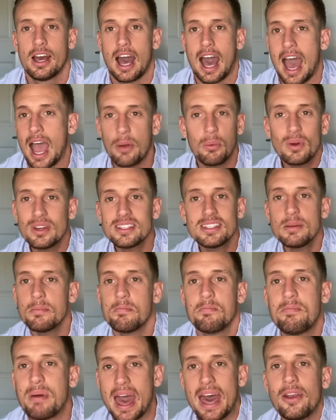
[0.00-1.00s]
I
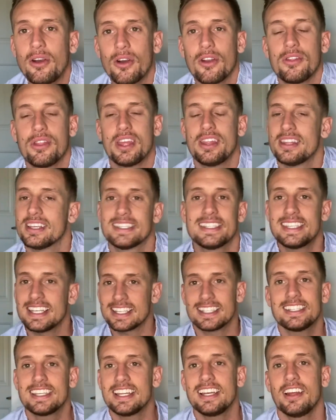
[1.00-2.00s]
wasn't better than the
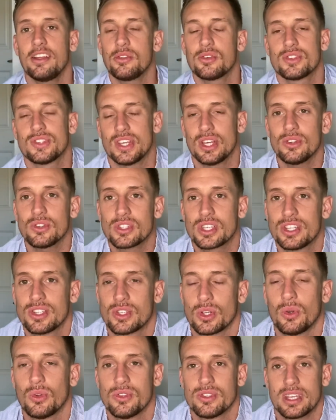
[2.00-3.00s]
16 other sales
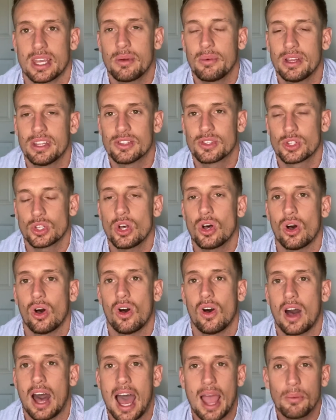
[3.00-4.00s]
consultants I went and
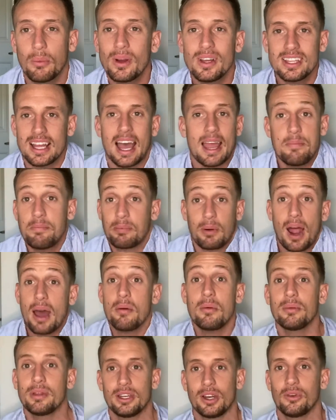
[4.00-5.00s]
saw. I
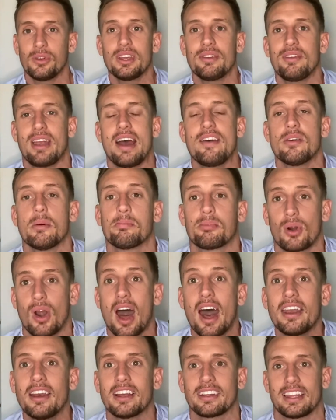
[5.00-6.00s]
probably don't even have a
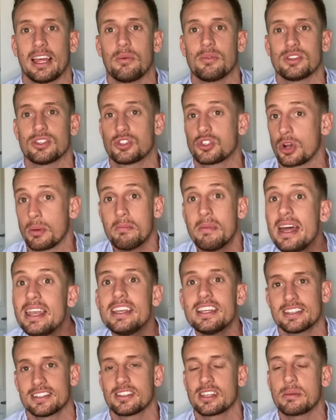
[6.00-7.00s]
product that was
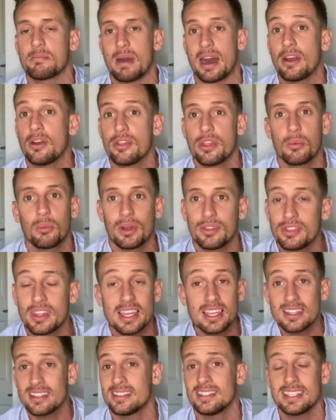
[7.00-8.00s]
tremendously better than what
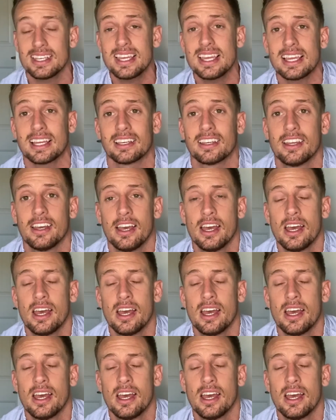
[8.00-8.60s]
they had seen.